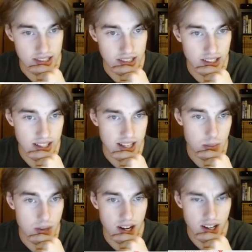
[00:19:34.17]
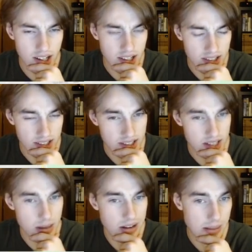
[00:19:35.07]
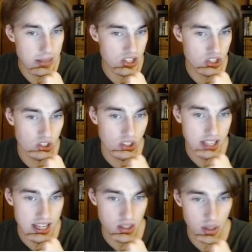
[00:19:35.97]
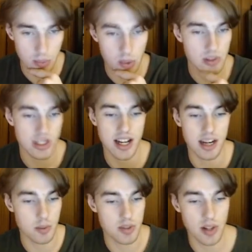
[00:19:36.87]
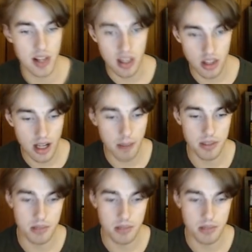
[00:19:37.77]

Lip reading: Yes, we are. Somehow I managed to guess on the wrong side. I wasn't looking at the compass